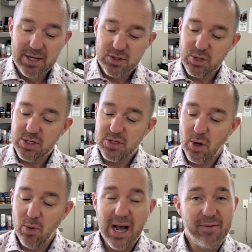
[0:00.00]
So you
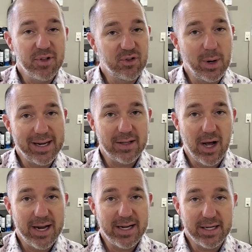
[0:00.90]
don't have the suede
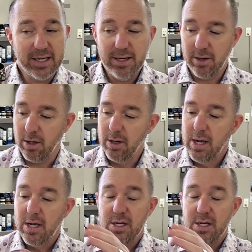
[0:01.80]
lining here.